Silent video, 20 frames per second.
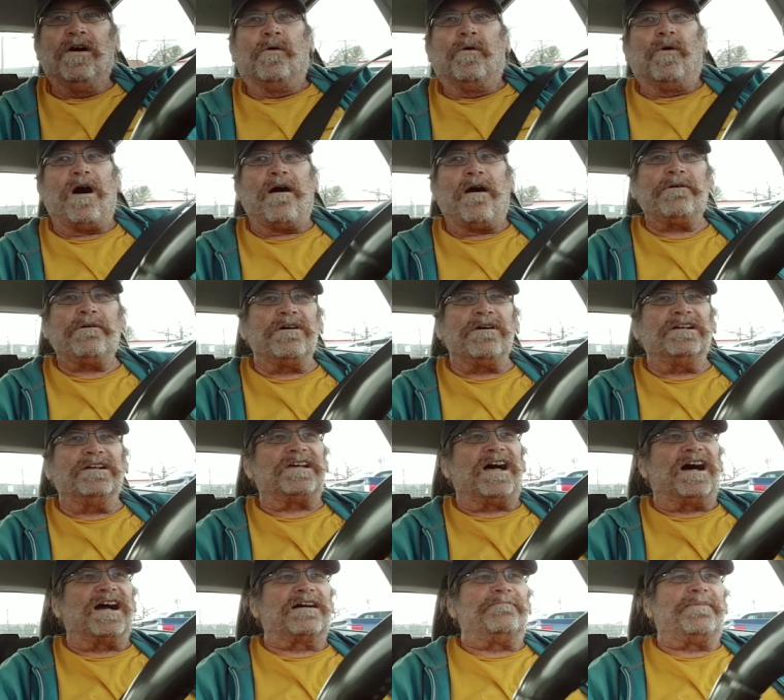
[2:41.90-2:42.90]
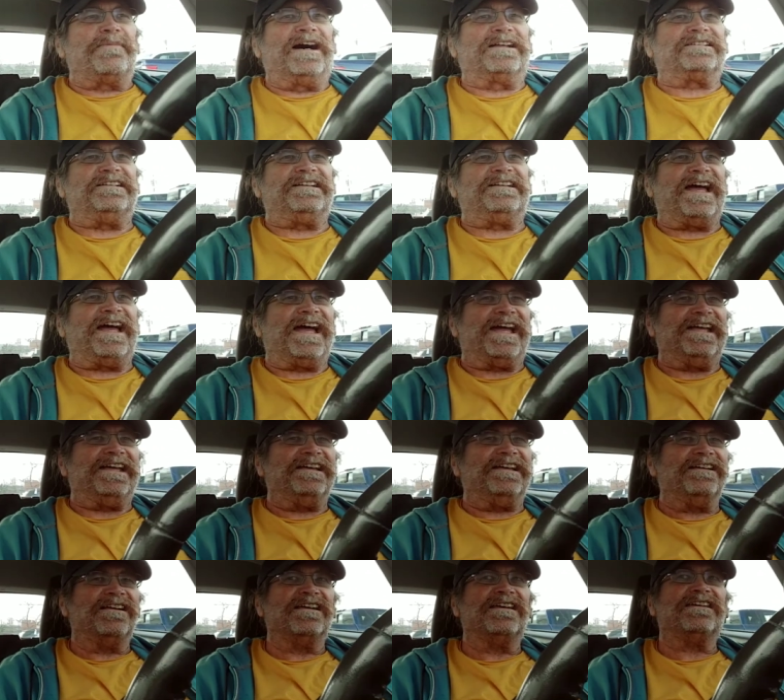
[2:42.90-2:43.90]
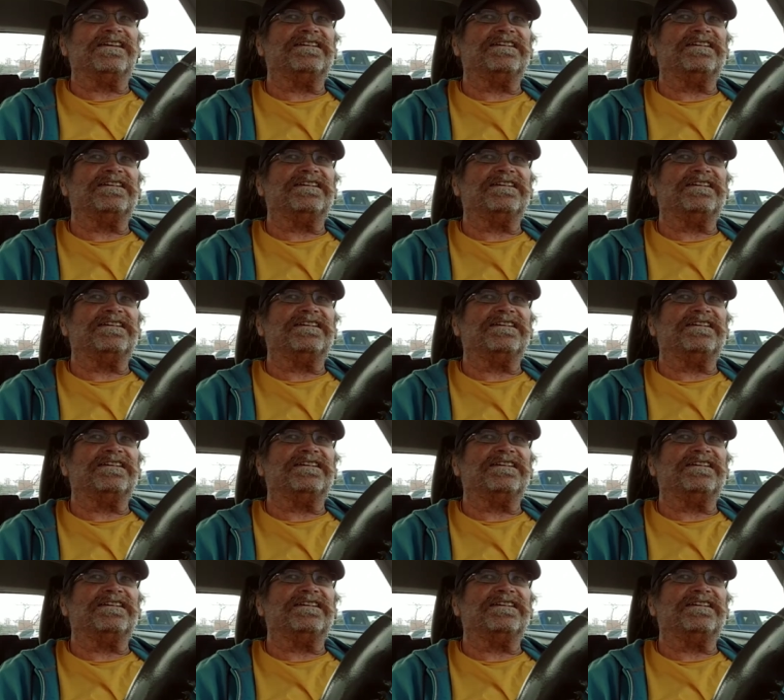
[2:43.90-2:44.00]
what we want to talk about today,